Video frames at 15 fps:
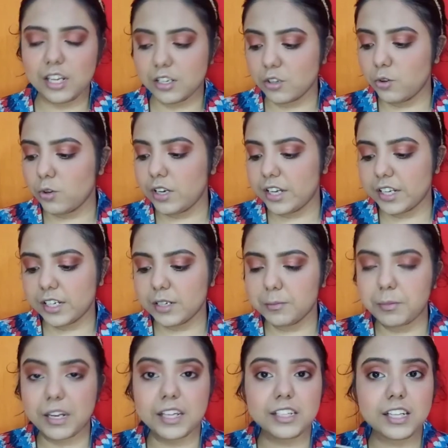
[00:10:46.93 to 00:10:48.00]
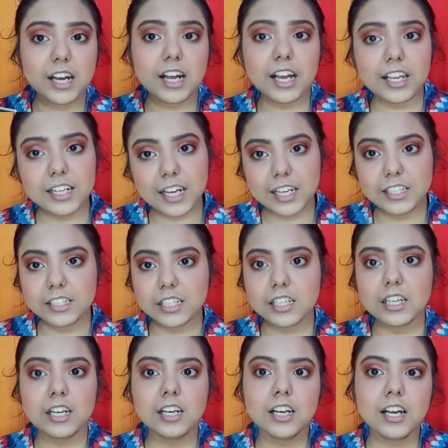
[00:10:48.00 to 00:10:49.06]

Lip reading: I'll go ahead and apply the highlighter,